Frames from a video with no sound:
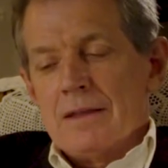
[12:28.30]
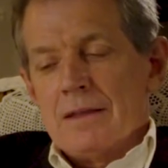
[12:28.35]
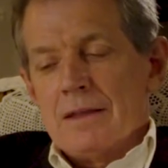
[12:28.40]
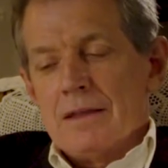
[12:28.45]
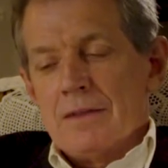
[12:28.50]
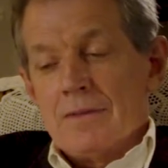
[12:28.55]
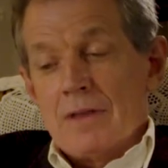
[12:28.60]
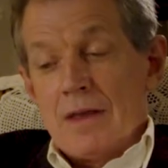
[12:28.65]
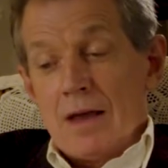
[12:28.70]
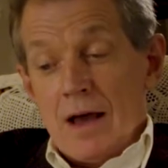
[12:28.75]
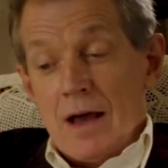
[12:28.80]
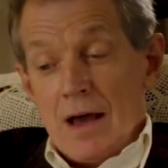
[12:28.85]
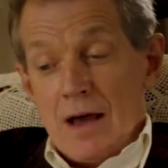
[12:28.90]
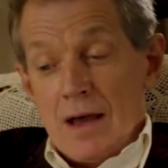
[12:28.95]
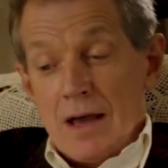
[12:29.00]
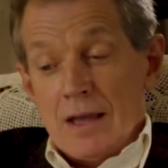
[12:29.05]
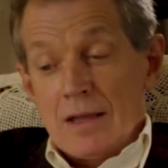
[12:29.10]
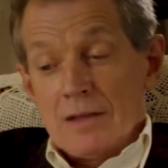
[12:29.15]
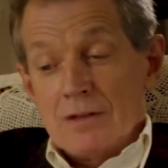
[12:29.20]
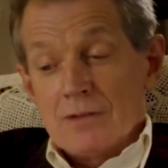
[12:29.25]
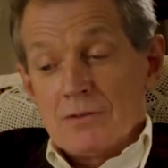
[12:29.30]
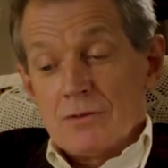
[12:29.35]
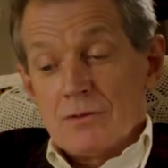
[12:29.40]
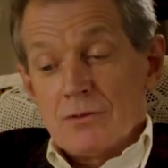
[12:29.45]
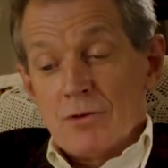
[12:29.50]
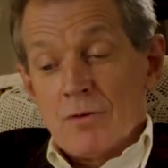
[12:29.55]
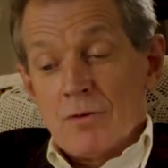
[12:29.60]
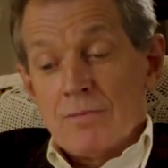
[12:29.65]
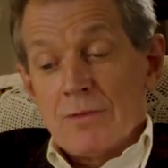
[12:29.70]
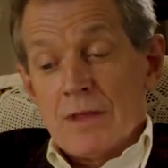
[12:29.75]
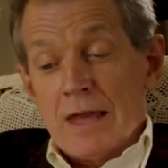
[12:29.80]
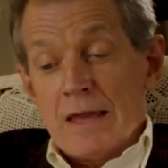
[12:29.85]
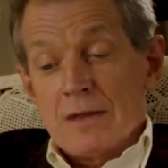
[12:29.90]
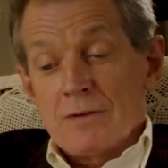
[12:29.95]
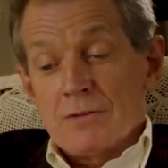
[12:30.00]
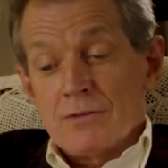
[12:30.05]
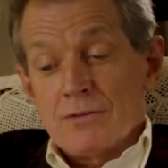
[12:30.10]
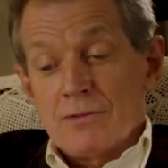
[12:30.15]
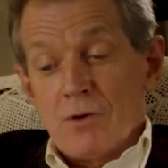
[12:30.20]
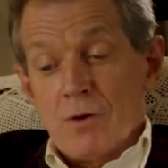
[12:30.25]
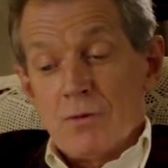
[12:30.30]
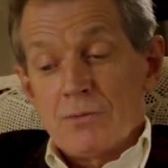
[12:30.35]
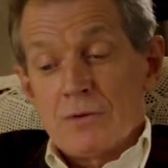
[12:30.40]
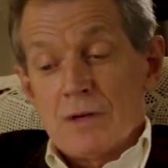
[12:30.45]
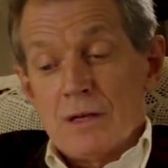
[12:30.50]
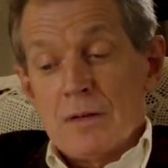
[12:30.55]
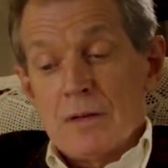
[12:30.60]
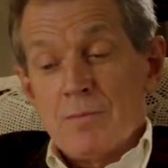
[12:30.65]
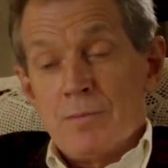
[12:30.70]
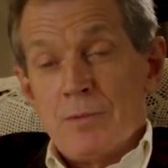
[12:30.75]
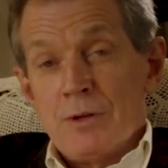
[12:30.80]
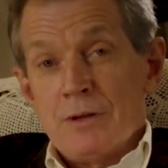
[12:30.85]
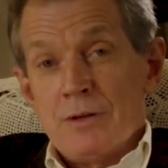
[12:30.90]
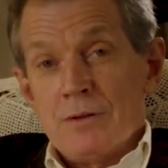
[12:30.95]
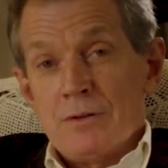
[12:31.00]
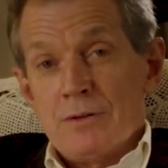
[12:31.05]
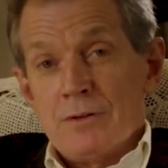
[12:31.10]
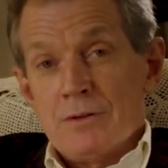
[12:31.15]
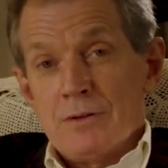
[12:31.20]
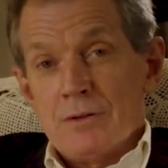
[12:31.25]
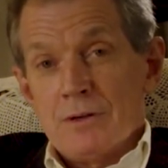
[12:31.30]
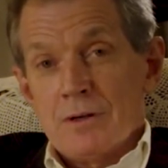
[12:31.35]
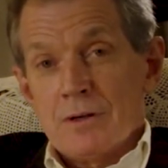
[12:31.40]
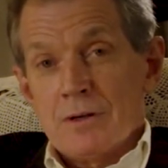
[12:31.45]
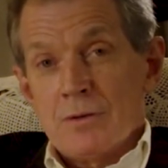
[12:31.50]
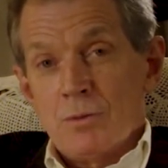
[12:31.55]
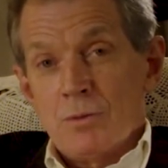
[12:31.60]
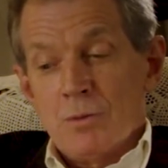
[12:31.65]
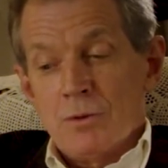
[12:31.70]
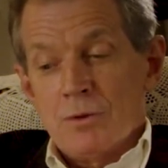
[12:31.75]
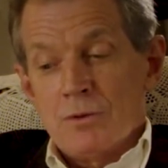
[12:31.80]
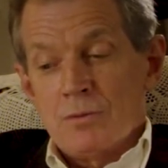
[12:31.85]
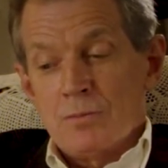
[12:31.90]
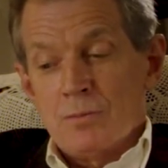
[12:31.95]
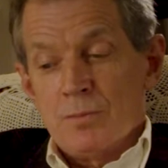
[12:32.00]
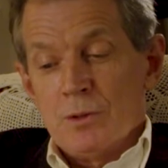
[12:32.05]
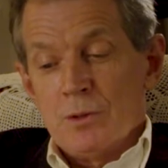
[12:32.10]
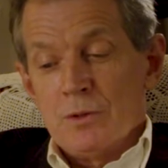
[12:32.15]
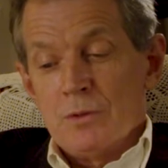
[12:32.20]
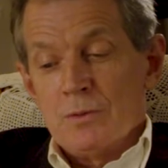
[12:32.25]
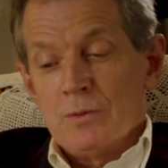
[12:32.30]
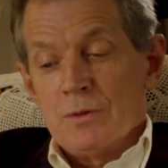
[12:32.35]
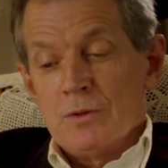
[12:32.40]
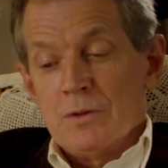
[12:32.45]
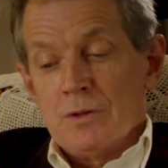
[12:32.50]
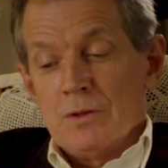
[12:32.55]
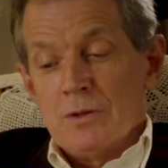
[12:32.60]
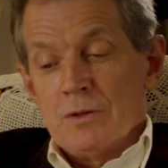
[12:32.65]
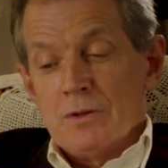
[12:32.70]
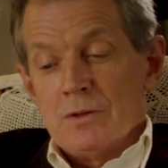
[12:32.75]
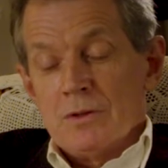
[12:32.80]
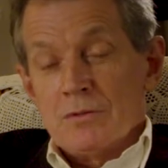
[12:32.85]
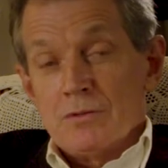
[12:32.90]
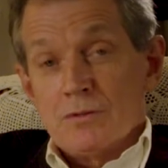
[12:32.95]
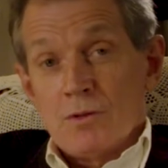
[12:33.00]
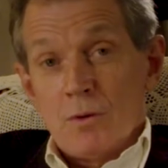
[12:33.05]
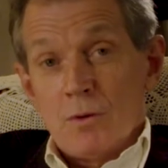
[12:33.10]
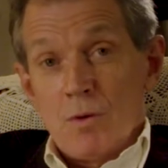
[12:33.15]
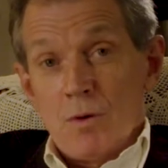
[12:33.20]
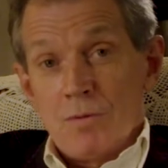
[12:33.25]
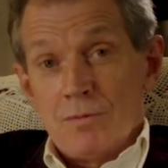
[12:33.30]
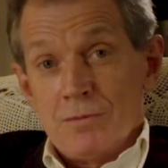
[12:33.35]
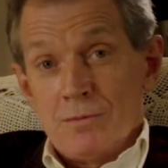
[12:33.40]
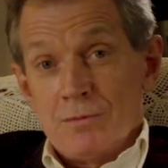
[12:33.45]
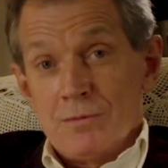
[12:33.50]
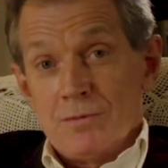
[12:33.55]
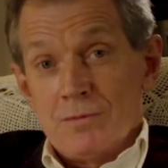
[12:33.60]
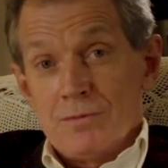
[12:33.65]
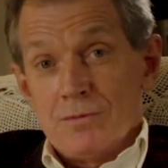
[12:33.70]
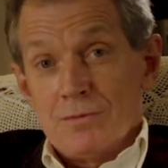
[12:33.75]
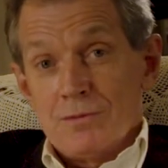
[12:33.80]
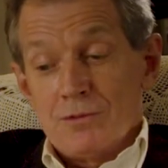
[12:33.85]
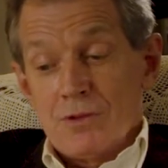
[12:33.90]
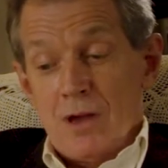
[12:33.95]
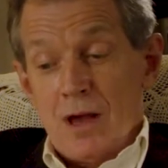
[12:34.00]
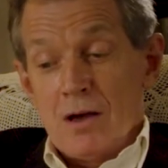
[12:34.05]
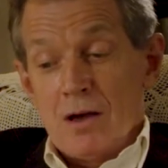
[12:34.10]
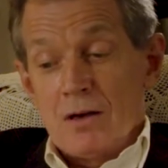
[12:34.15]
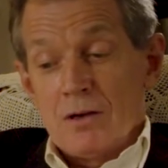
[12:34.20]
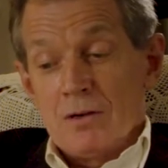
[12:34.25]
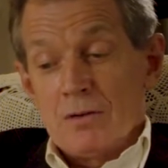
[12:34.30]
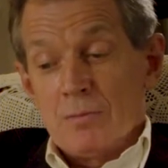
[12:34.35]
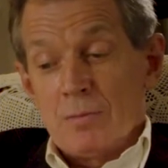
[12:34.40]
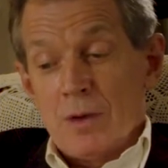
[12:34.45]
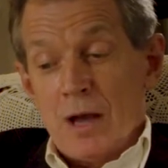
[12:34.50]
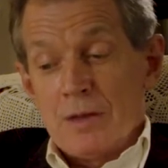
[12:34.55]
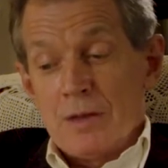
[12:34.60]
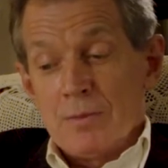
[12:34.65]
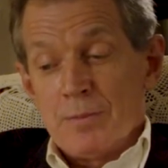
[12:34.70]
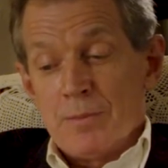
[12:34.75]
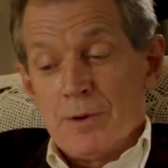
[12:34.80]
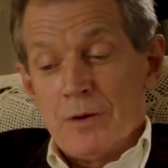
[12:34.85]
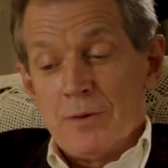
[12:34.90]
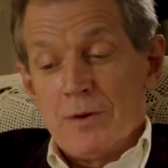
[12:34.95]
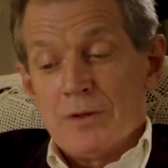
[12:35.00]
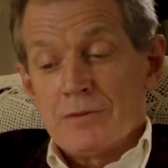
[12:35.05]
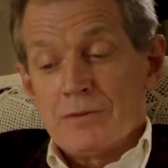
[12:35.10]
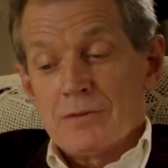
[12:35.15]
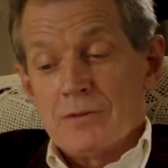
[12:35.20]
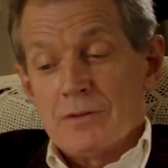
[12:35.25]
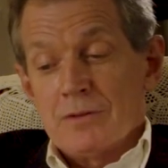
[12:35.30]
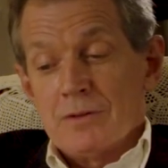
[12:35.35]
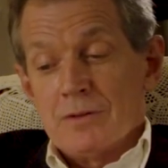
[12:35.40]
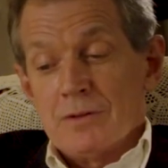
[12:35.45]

and the eyes are of that soft, limpid turquoise blue so often sung by the poets,